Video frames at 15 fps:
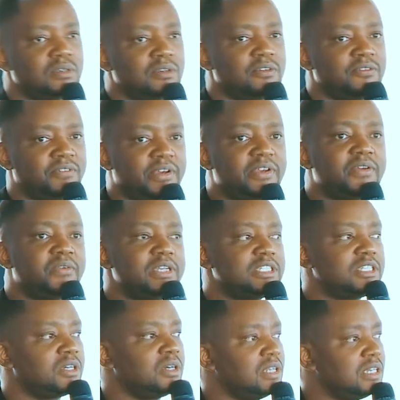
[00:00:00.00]
very
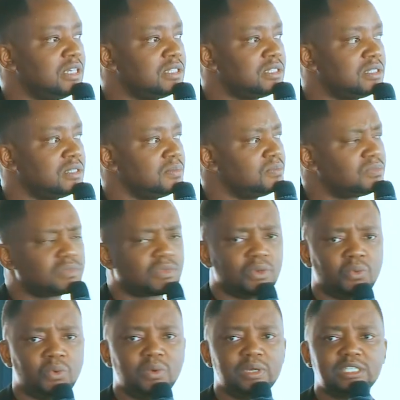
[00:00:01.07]
critical is
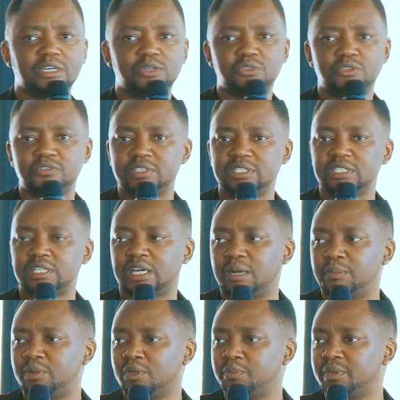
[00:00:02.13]
we went out to visit a
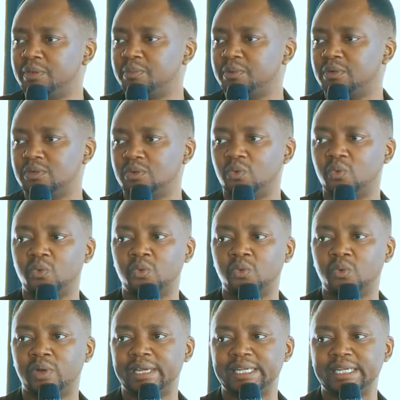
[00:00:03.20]
couple of people who,
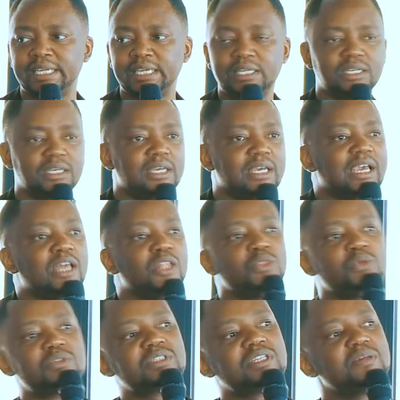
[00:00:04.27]
who I need, and
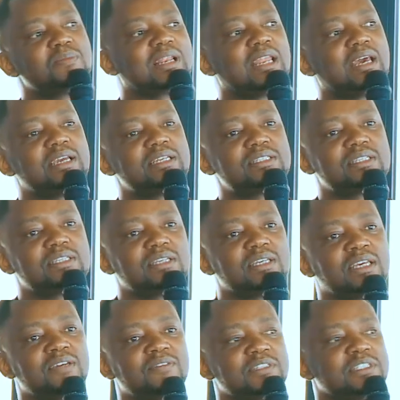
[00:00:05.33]
those same clients
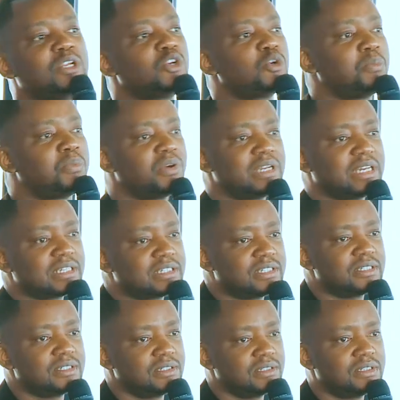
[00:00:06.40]
gave us a lot of product
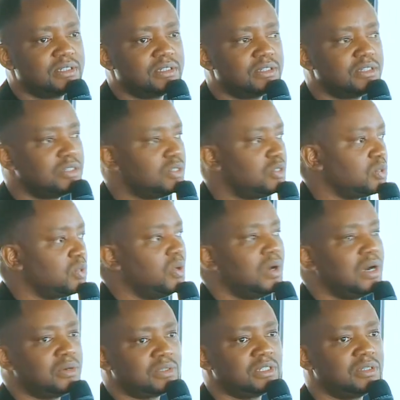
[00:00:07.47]
to go
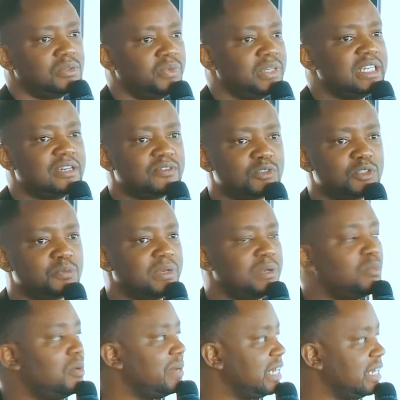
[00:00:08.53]
out. We didn't have to spend
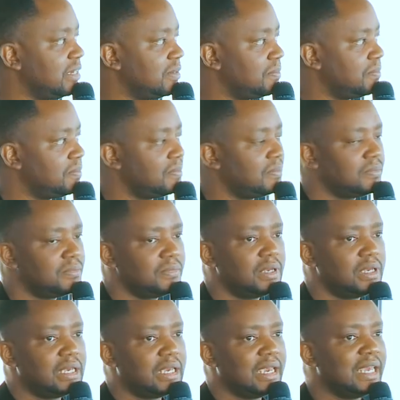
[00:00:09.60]
more money
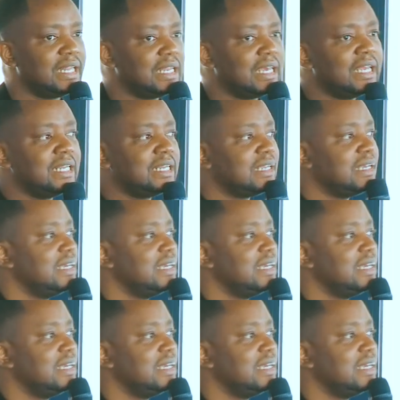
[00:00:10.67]
and, and